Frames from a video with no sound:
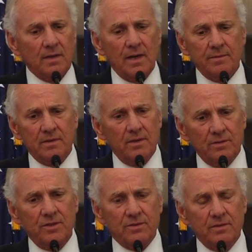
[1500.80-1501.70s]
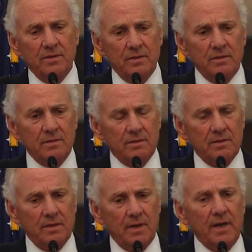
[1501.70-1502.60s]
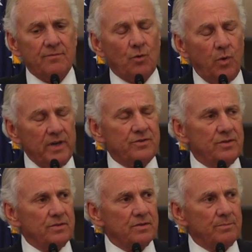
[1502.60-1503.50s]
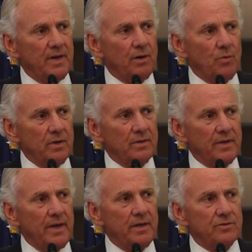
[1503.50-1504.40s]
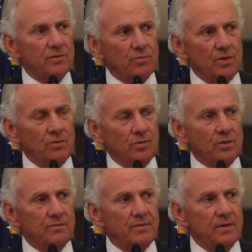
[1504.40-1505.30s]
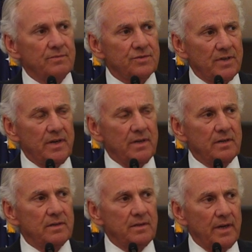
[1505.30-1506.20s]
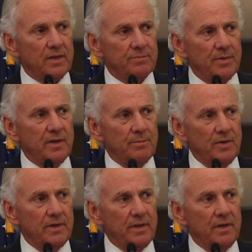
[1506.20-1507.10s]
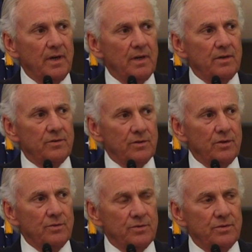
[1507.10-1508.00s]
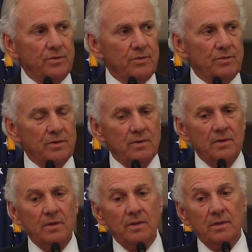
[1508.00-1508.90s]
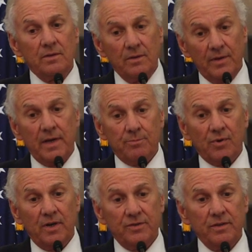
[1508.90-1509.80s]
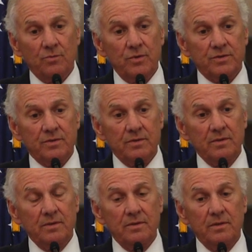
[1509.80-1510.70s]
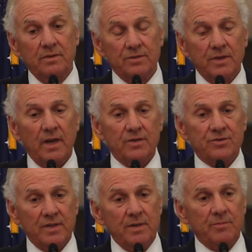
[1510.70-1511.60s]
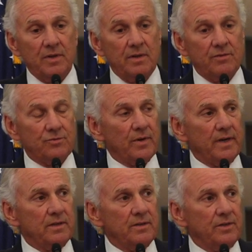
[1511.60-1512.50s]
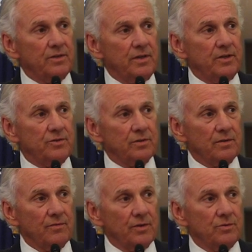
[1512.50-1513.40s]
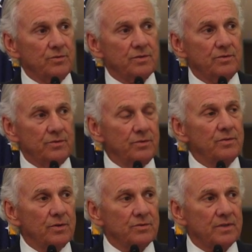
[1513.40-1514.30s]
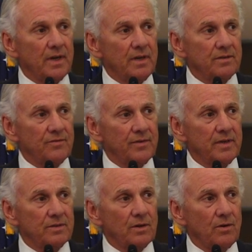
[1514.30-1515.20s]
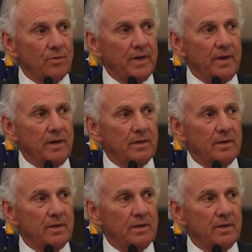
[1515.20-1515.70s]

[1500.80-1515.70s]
I don't just have questions about whether that is the role of state taxpayer money to go to that project, which does not seem to have attracted the attention of those who do those kind of things already.